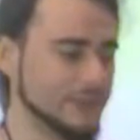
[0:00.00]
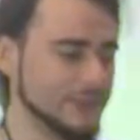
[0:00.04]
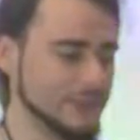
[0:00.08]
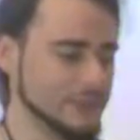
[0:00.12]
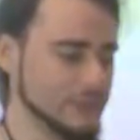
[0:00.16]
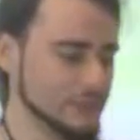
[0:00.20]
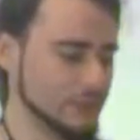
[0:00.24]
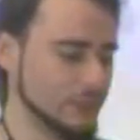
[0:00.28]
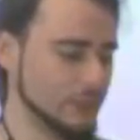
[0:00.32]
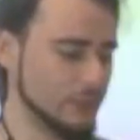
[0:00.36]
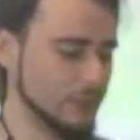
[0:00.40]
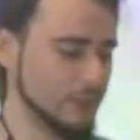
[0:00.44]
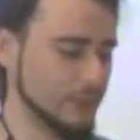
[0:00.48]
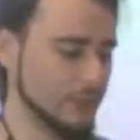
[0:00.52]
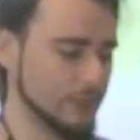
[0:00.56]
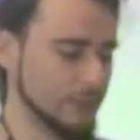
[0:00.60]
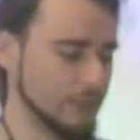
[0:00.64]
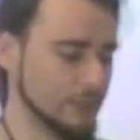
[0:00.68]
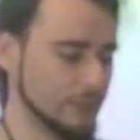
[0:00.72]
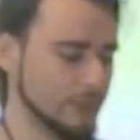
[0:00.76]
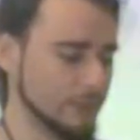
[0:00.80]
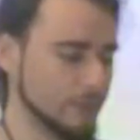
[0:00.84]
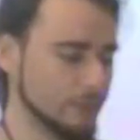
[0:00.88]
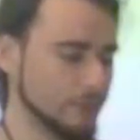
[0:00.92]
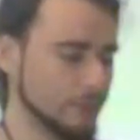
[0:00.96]
it, it's going
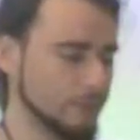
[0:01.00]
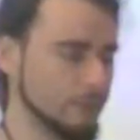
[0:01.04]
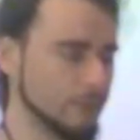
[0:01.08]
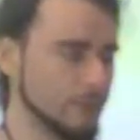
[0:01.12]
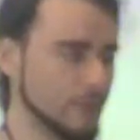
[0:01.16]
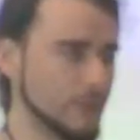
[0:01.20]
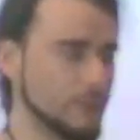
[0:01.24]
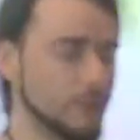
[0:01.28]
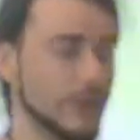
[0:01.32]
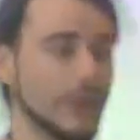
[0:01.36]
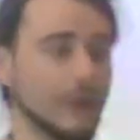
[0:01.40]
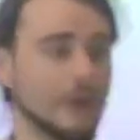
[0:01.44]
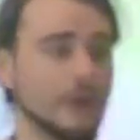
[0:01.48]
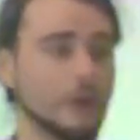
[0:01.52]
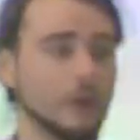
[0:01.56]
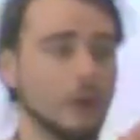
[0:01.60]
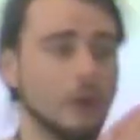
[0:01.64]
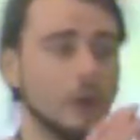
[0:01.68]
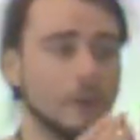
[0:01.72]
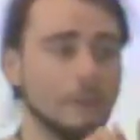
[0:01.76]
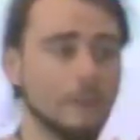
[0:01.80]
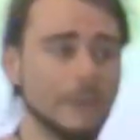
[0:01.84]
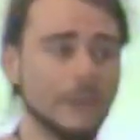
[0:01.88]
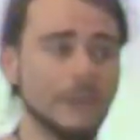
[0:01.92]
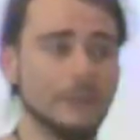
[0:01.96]
to make a
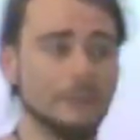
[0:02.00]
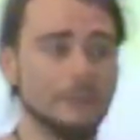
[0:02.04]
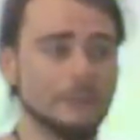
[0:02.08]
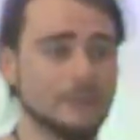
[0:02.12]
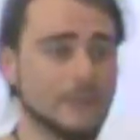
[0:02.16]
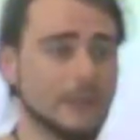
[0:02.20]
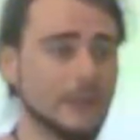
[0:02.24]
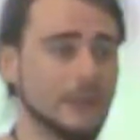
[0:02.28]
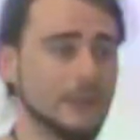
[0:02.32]
copy